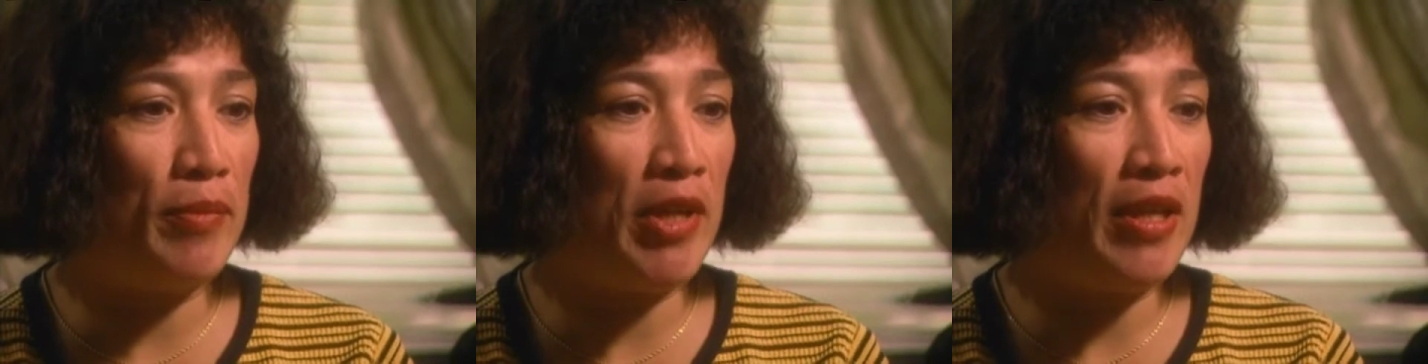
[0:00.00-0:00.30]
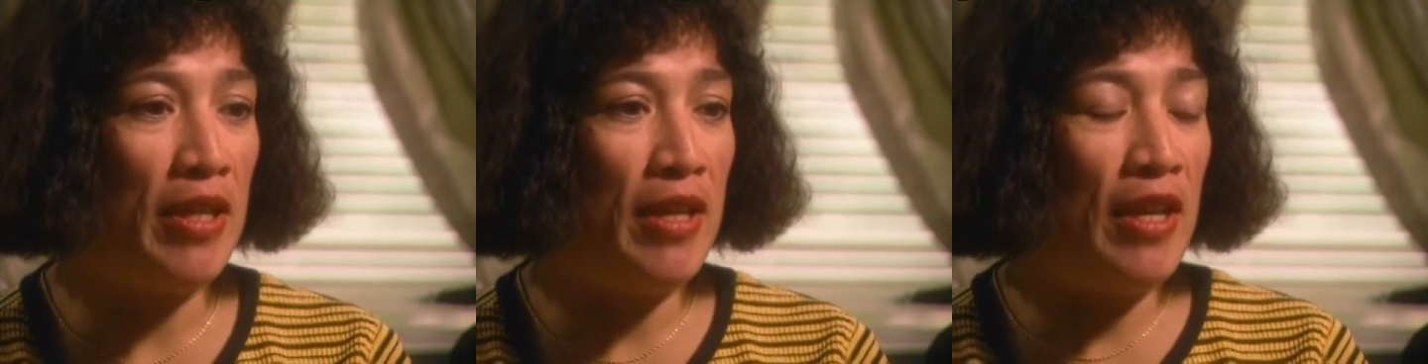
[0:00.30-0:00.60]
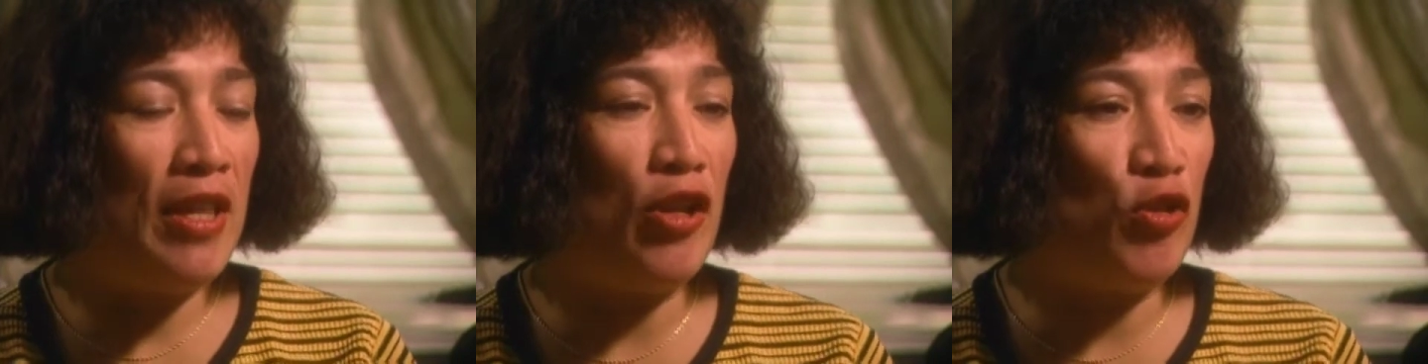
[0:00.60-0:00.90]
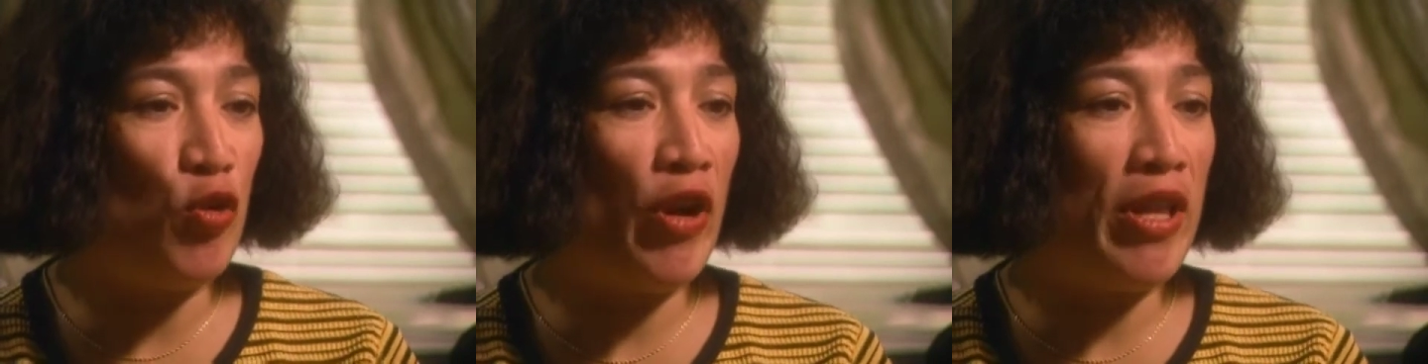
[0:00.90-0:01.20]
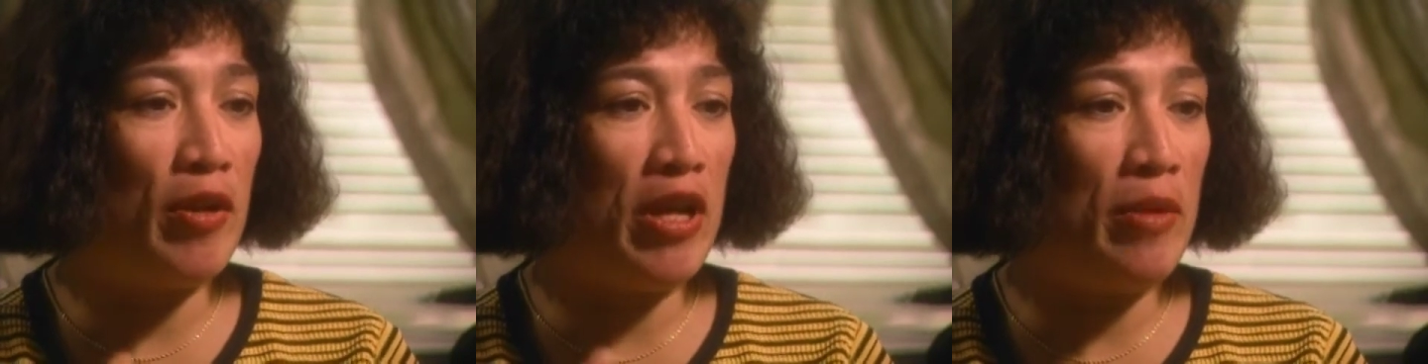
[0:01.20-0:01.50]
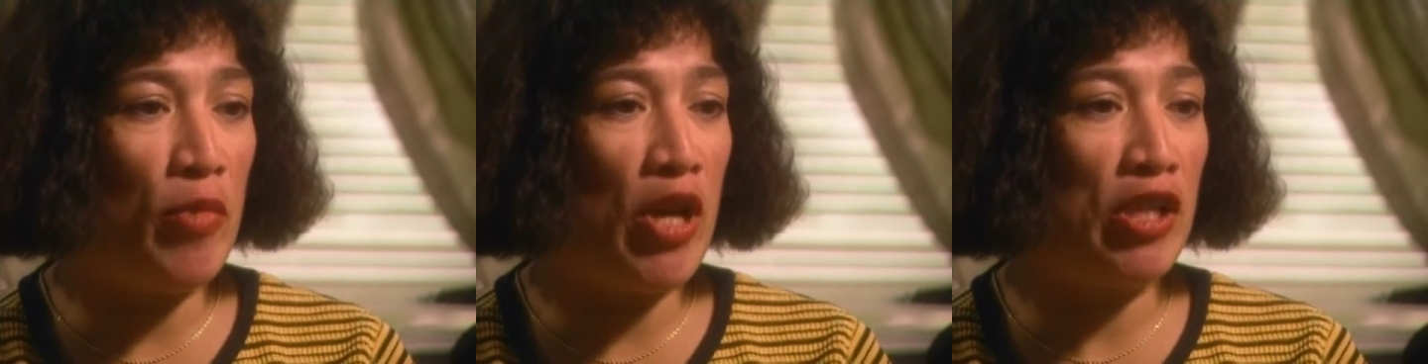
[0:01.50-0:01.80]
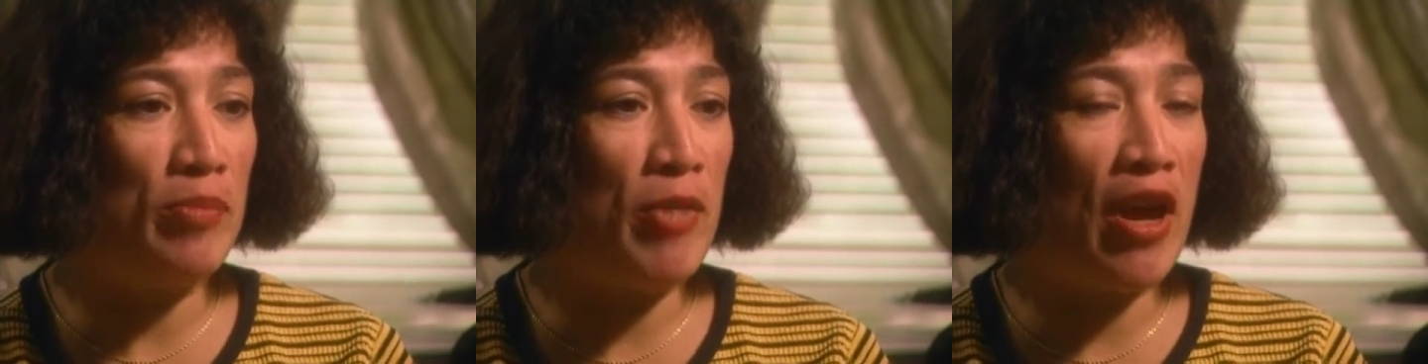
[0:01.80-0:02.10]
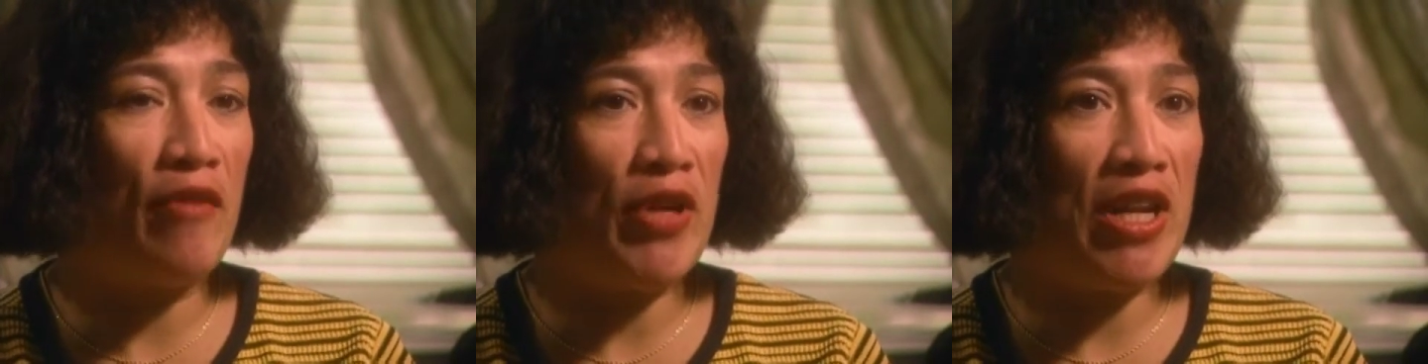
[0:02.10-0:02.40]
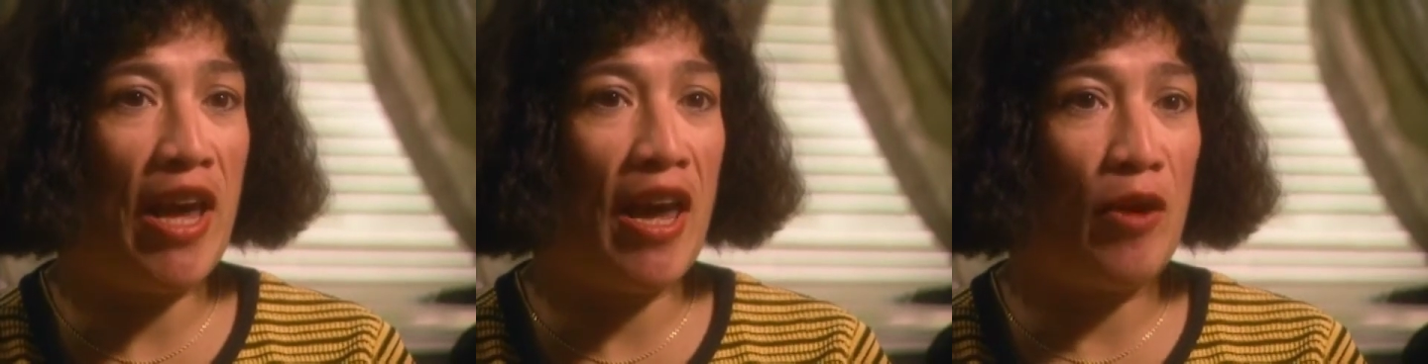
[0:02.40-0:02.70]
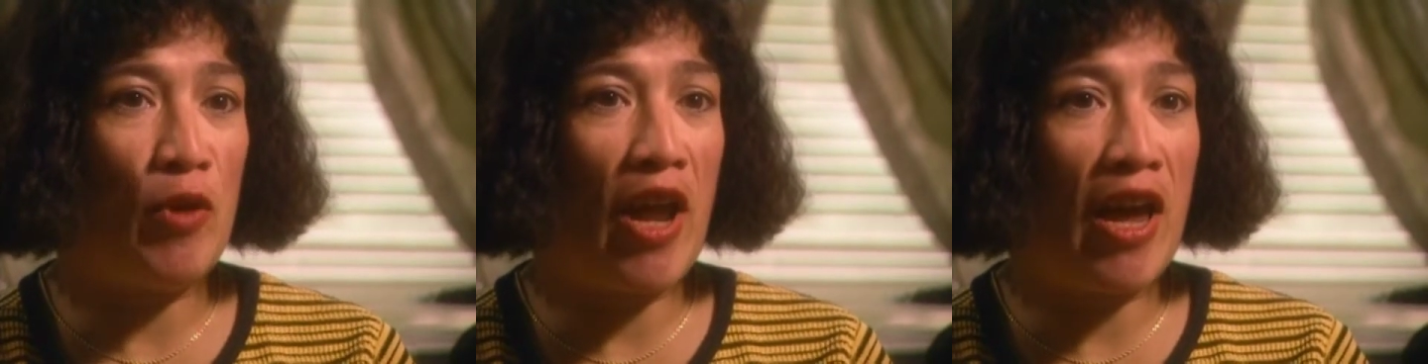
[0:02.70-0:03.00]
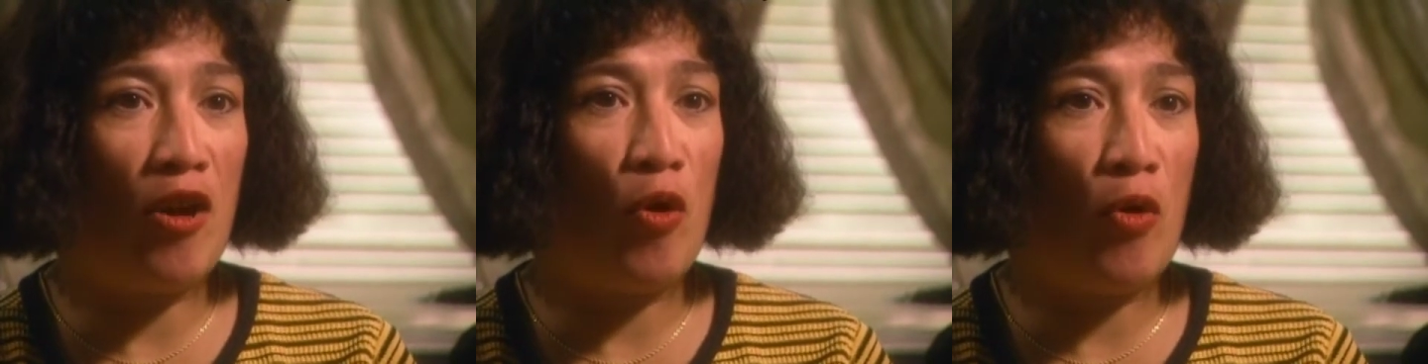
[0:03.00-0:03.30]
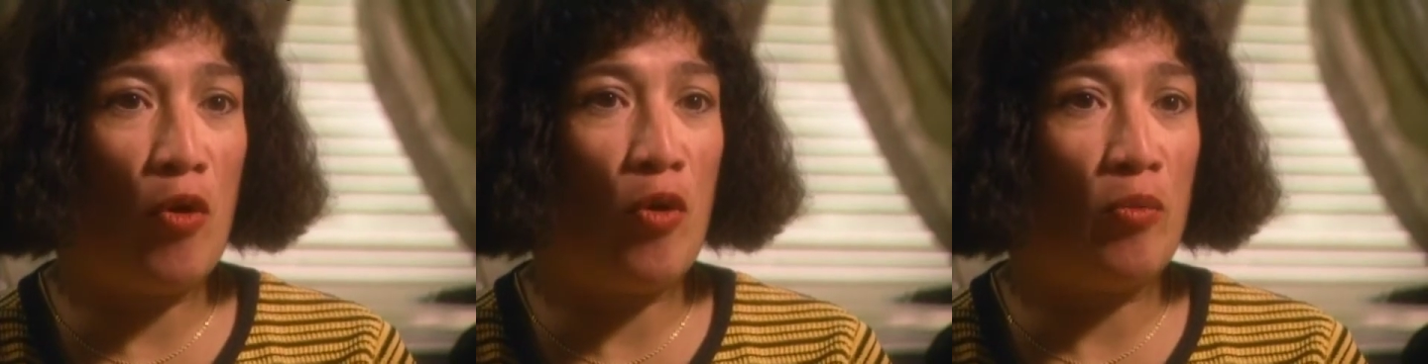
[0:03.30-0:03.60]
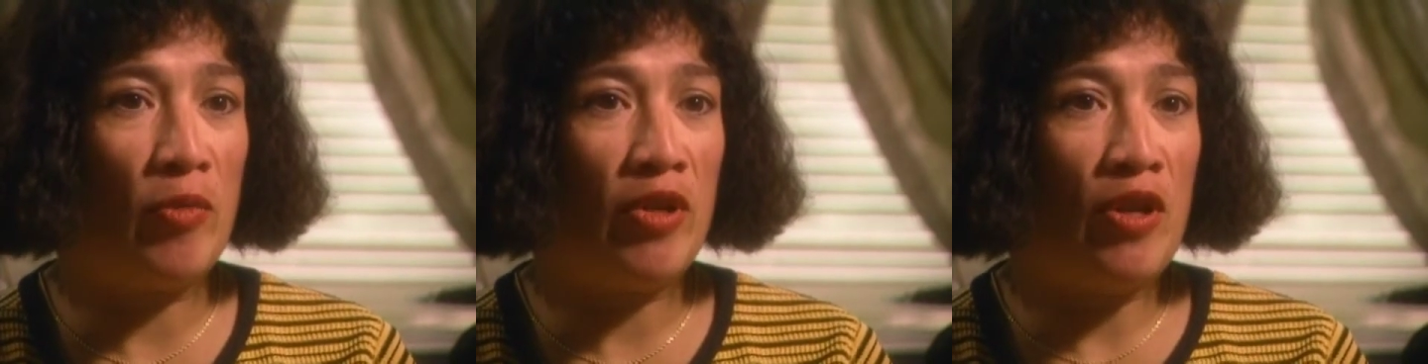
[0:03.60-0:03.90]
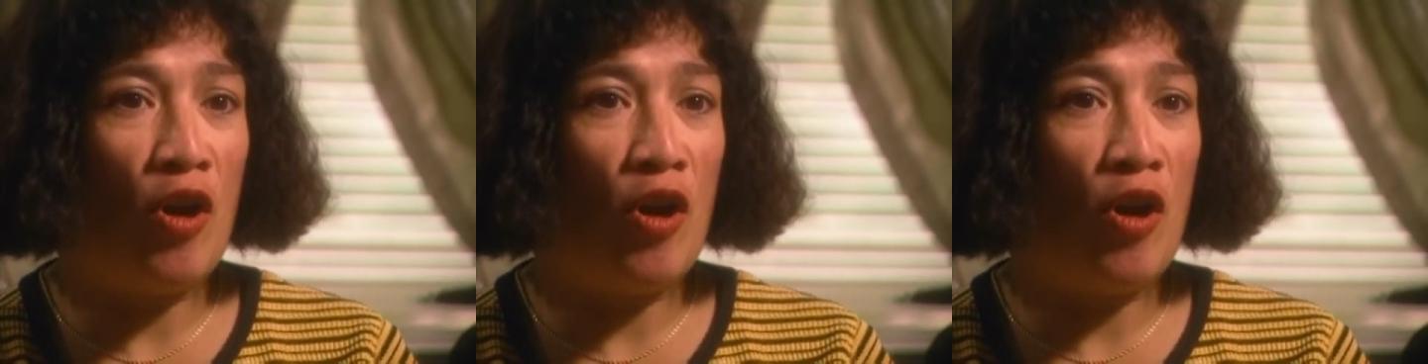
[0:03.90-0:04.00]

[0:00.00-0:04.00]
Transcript: but the joy that he brings me every day when I go home